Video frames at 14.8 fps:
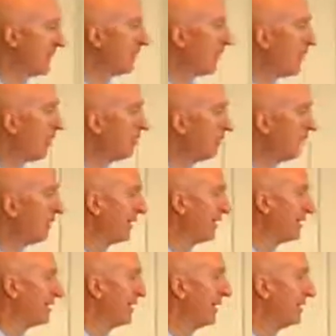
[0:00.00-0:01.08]
at our
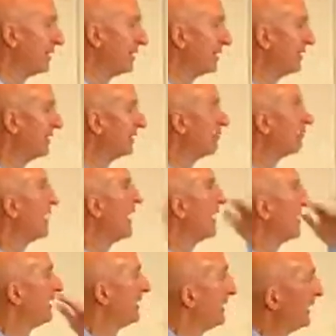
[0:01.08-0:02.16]
organization,
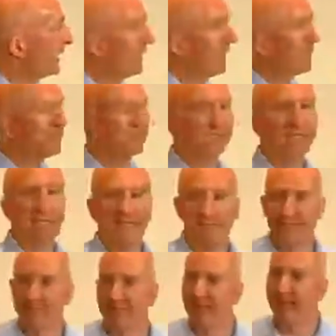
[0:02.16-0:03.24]
the data entry
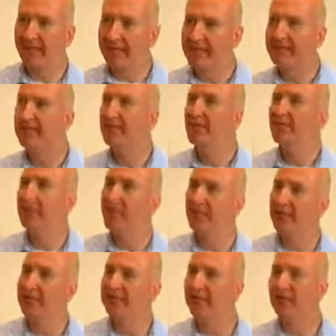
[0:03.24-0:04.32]
as it affects
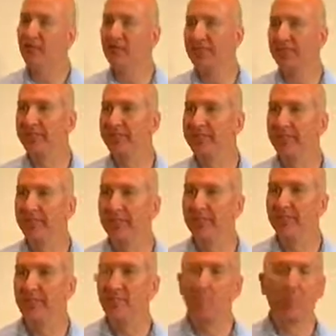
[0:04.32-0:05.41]
policy and procedure
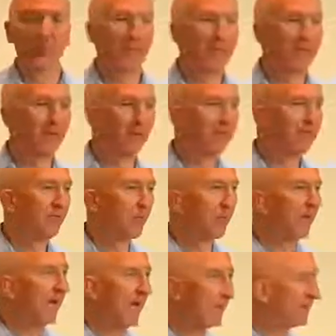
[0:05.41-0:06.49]

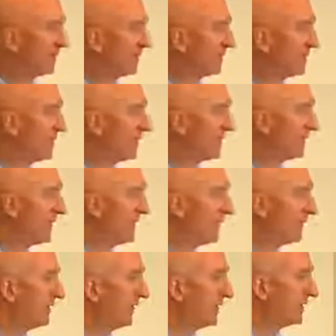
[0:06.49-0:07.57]
for addressees and
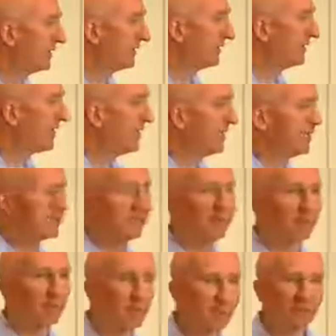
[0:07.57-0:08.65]
salutations is the
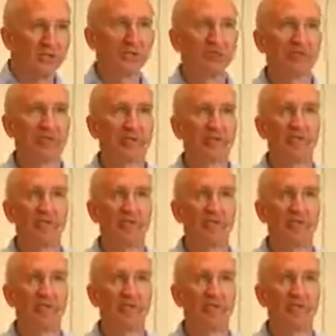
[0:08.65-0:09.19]
person with